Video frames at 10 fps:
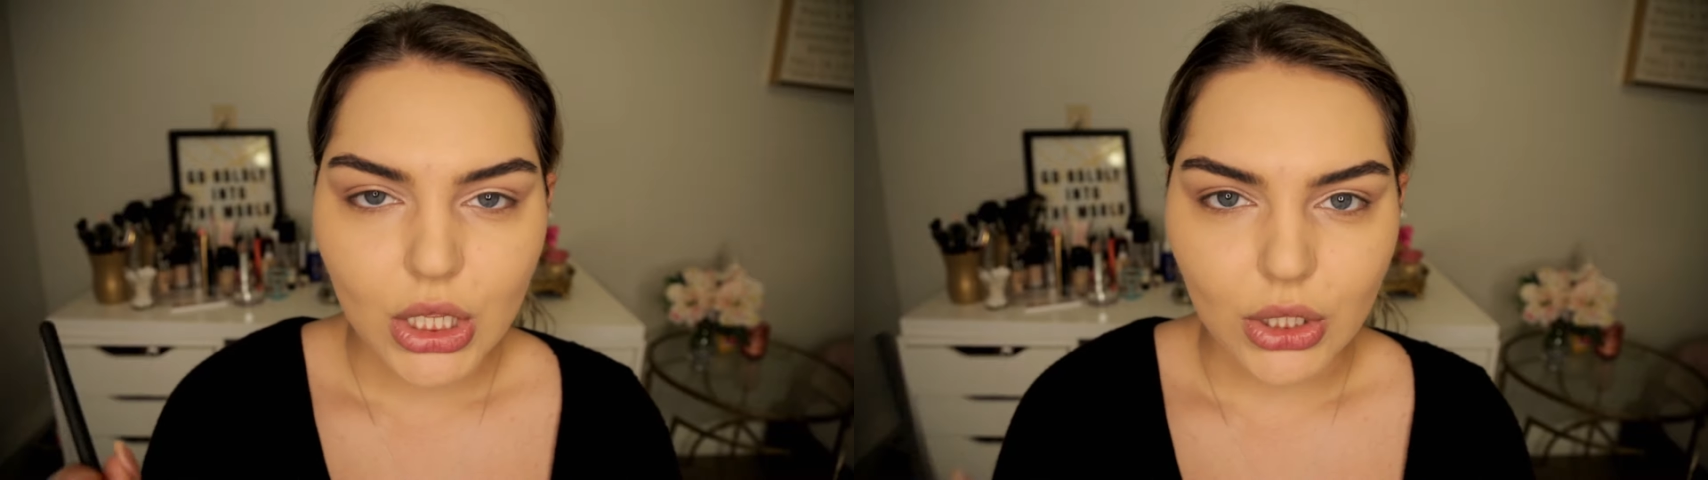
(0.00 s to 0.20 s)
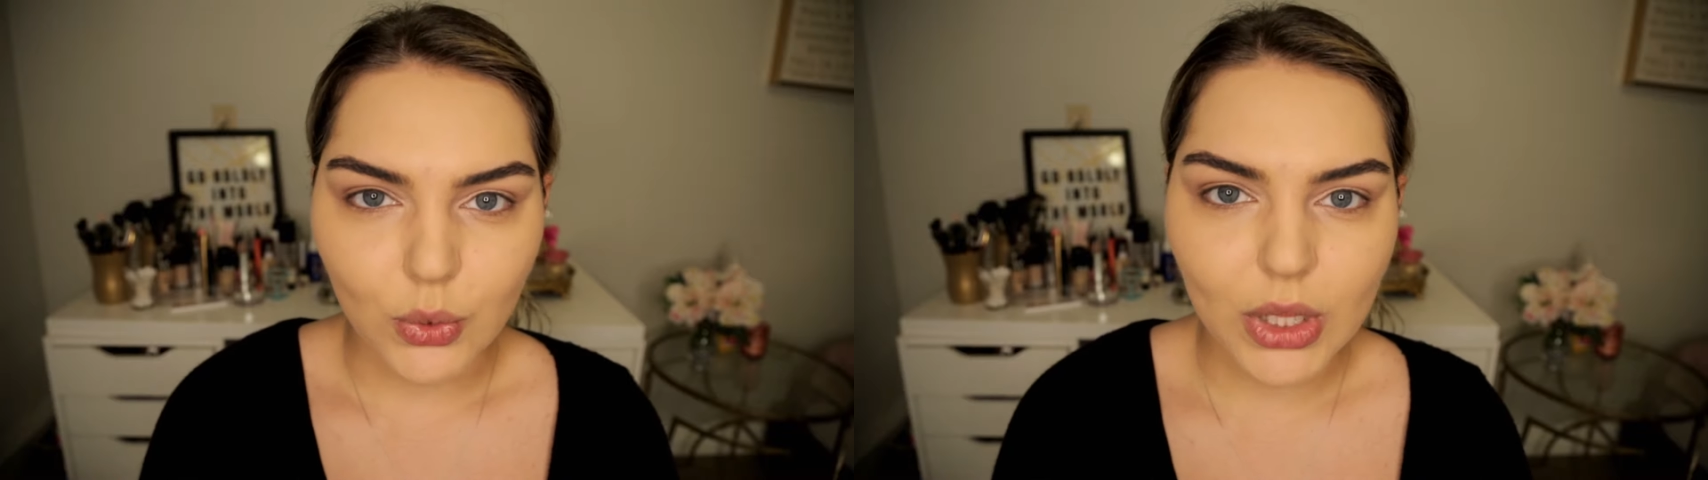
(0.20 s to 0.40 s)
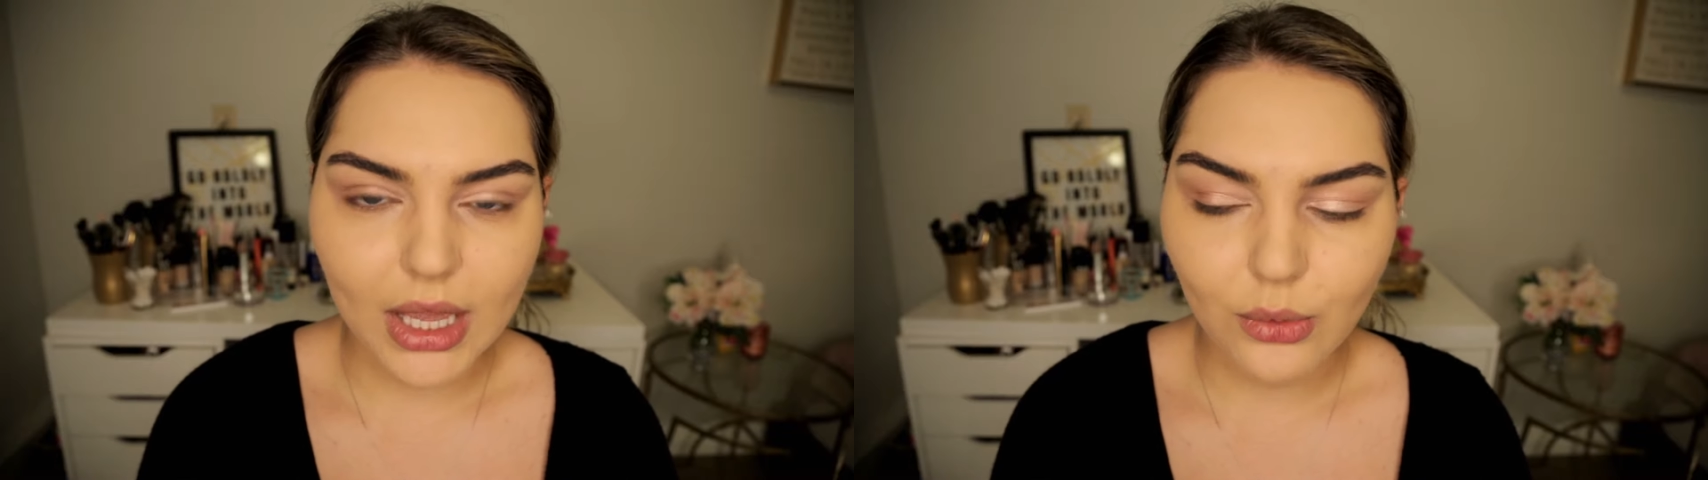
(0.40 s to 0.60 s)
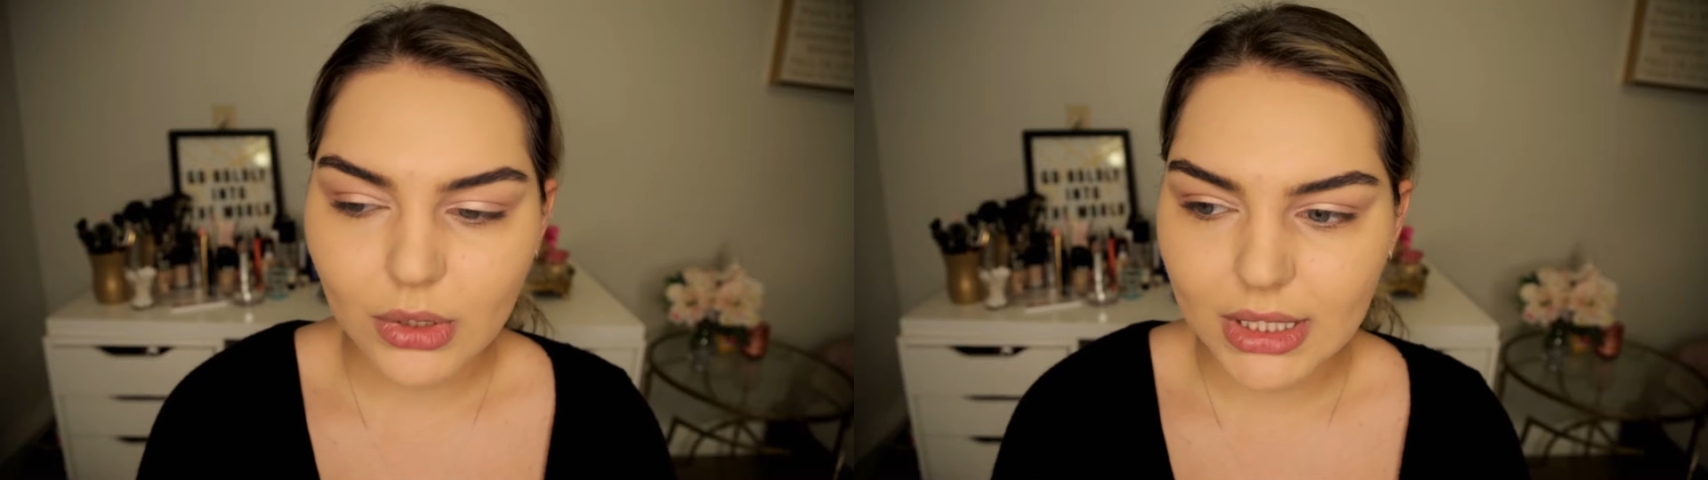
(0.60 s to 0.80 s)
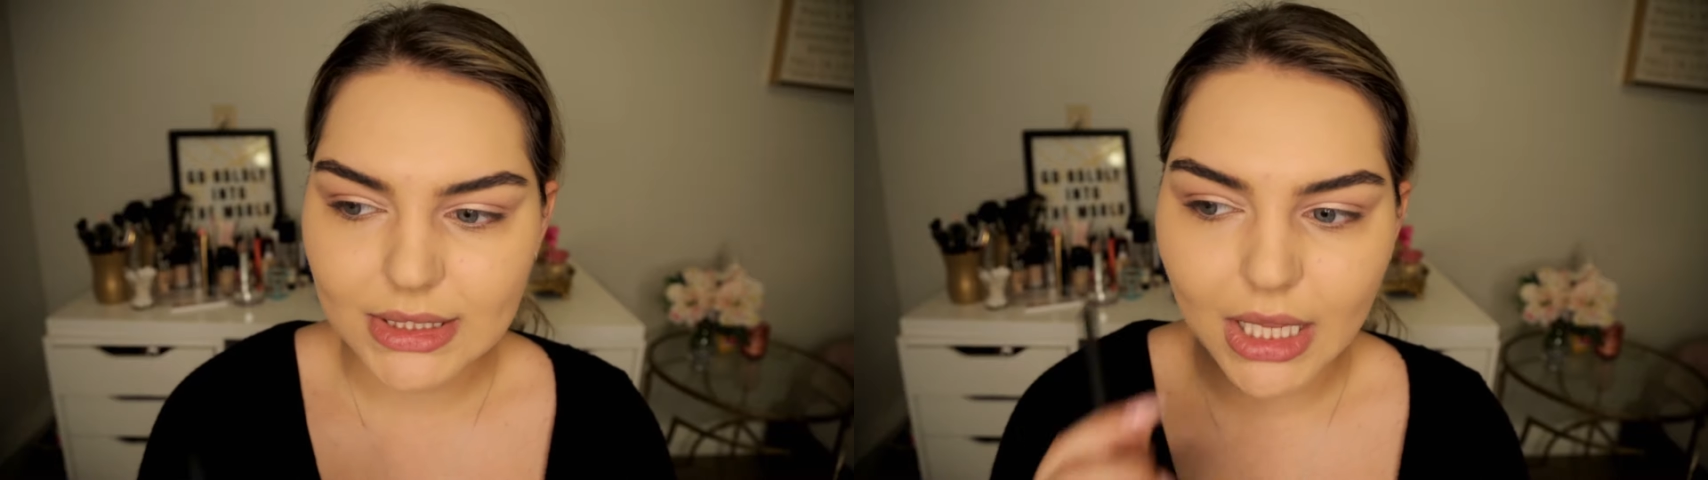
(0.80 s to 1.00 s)
you can't
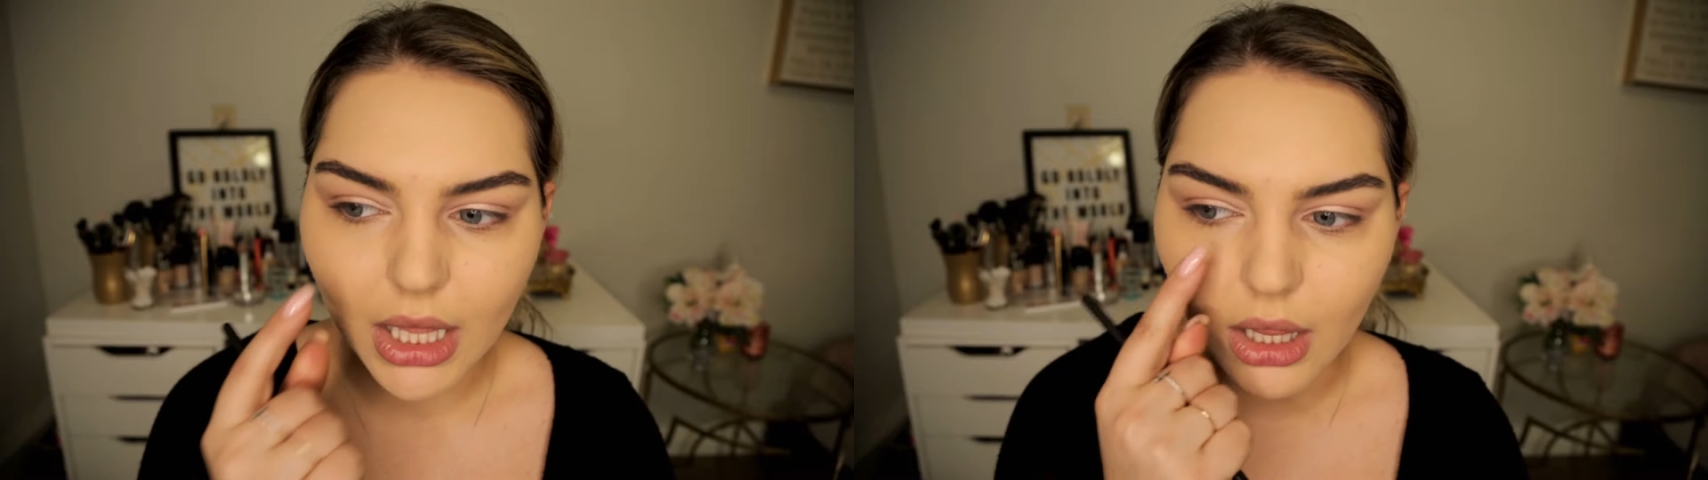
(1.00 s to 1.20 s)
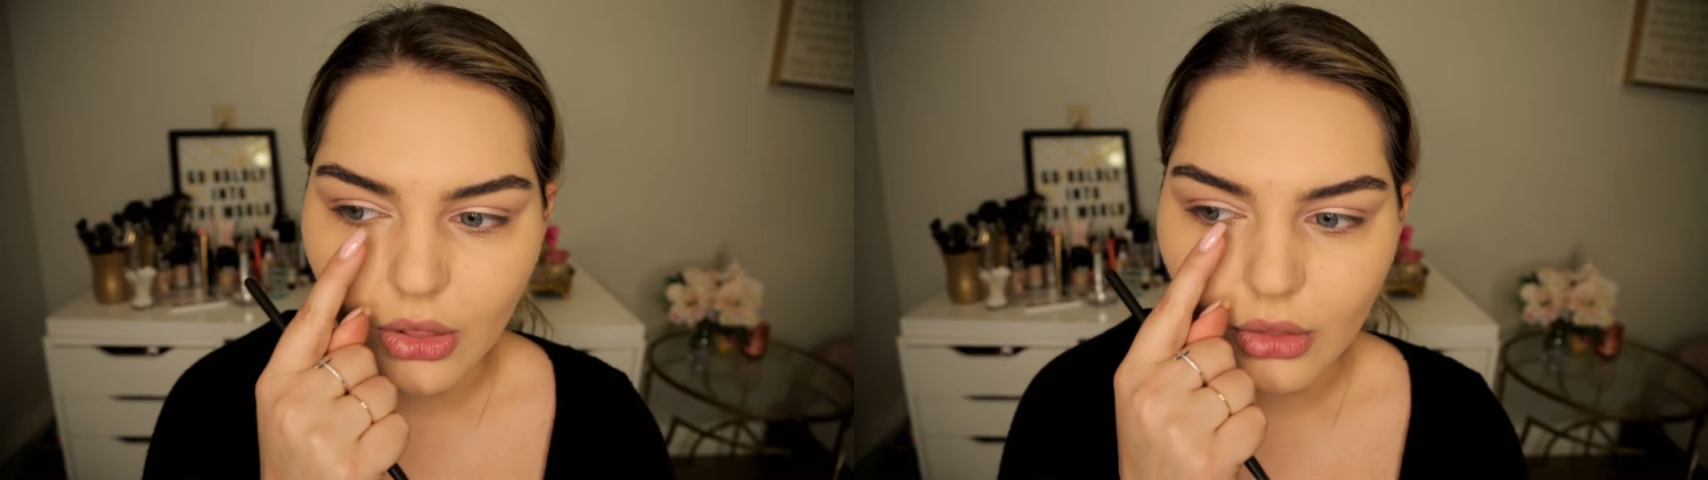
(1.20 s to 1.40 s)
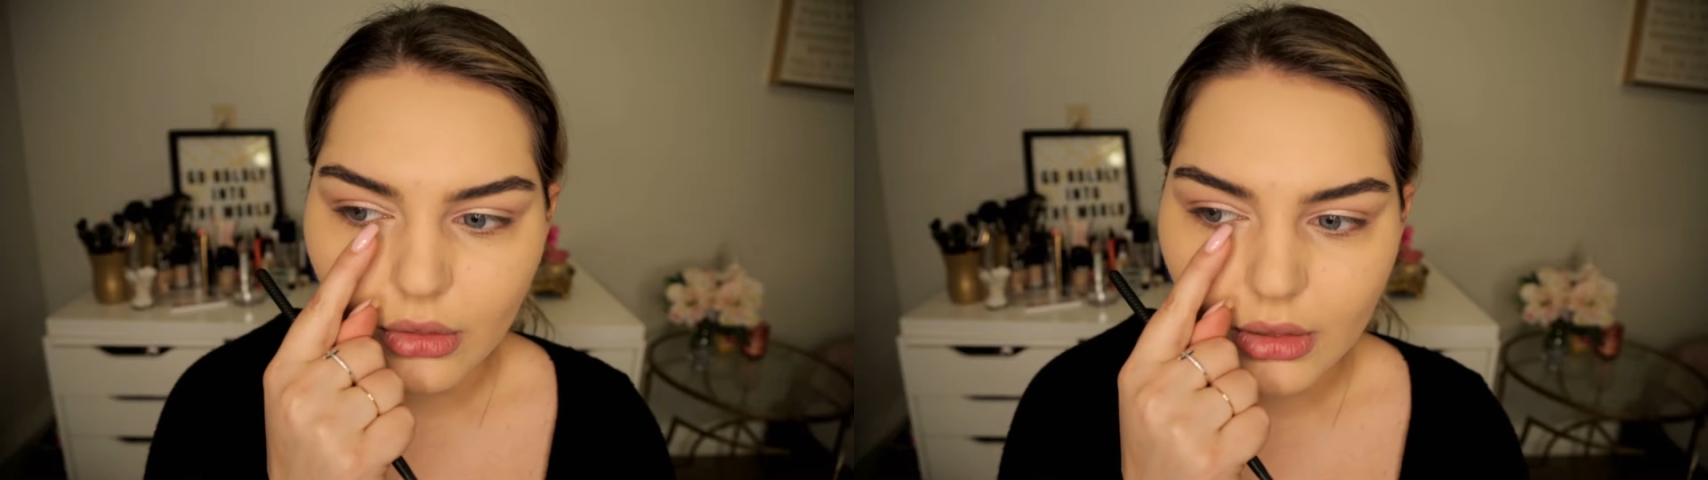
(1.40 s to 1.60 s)
really tell